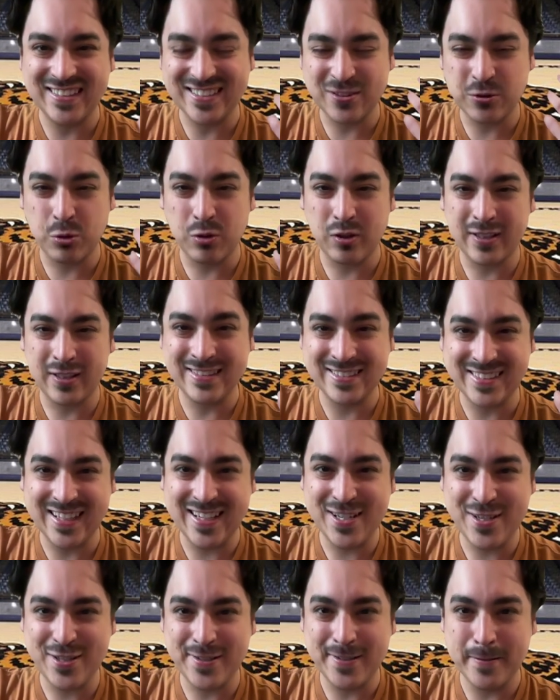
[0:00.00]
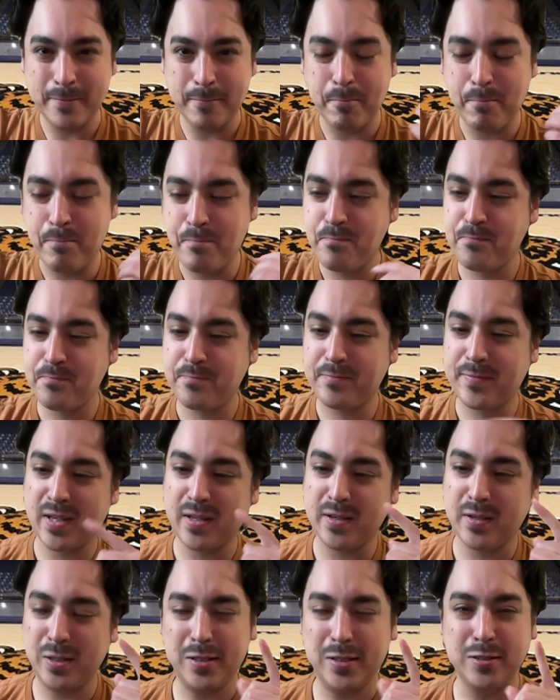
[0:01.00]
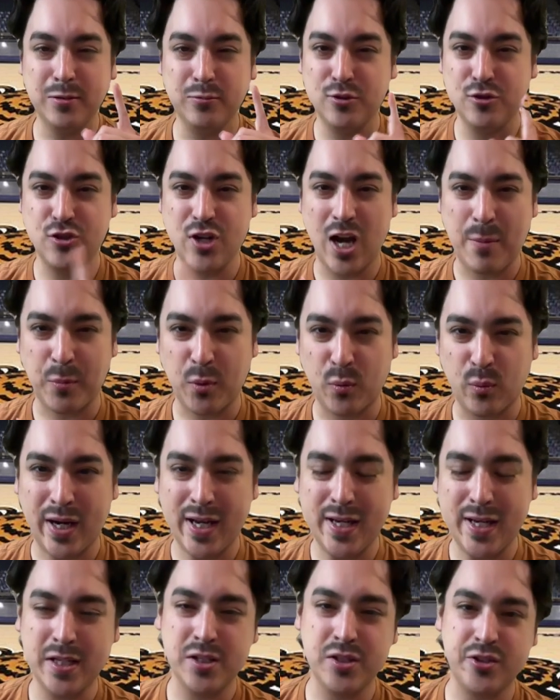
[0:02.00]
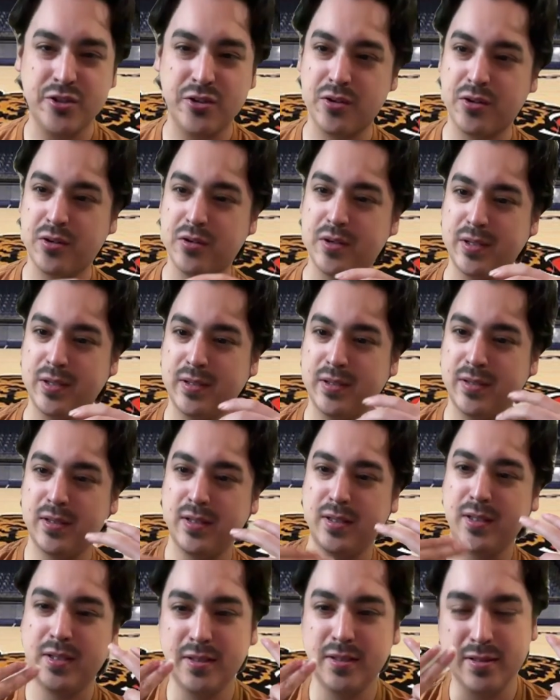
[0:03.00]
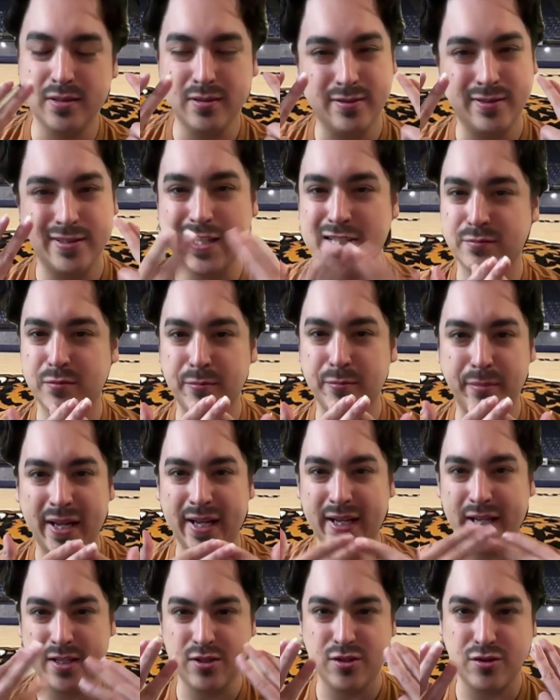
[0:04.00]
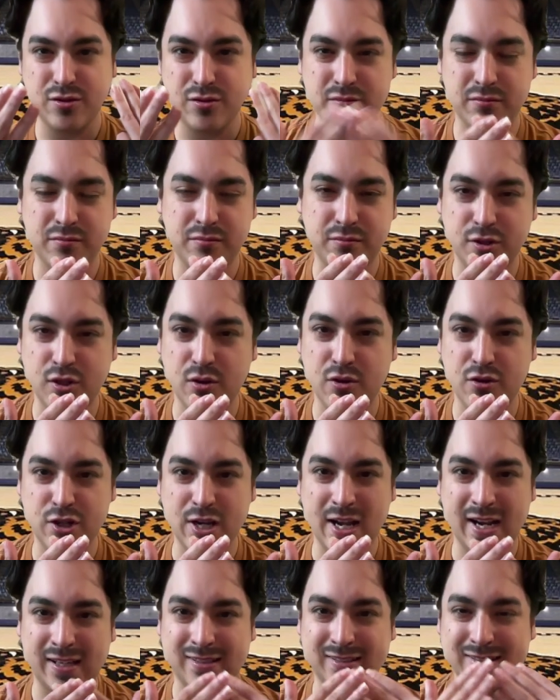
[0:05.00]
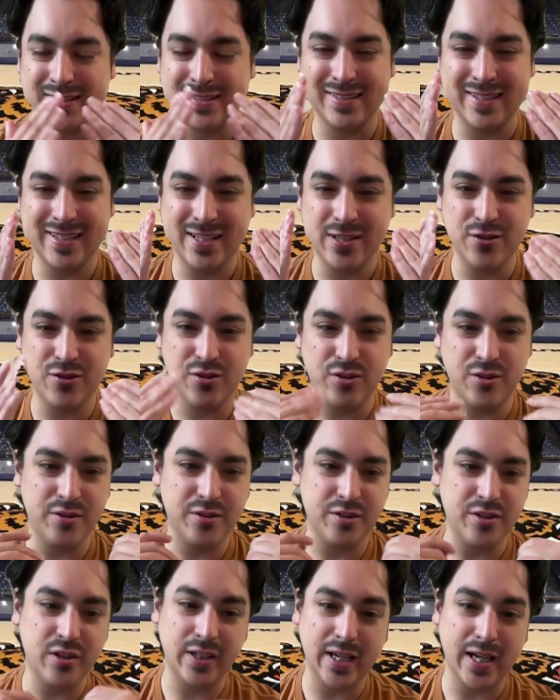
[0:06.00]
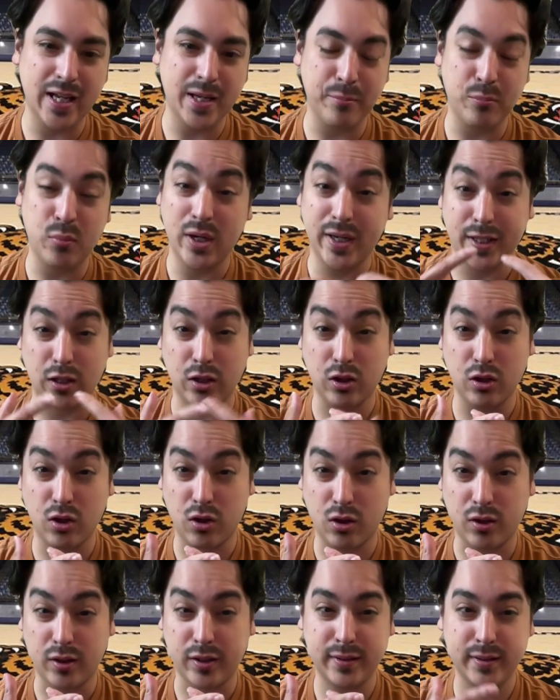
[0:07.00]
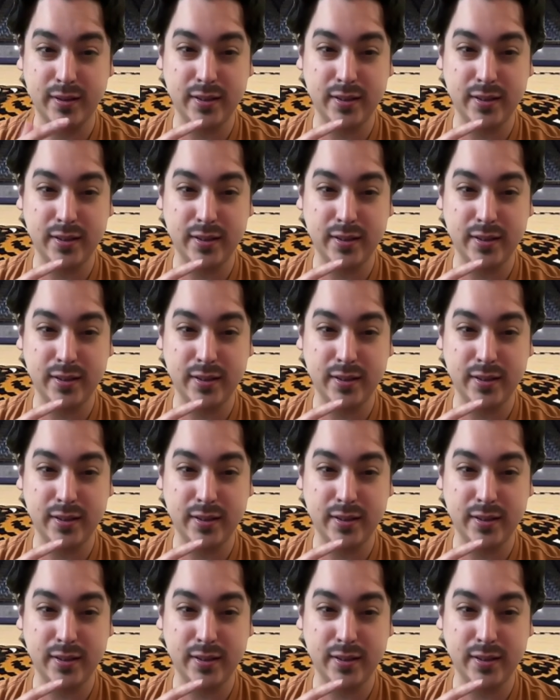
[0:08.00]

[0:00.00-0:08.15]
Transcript: an organization. Ja Morant injured, Desmond Bane, Jaren Jackson injured. You get Brandon Clark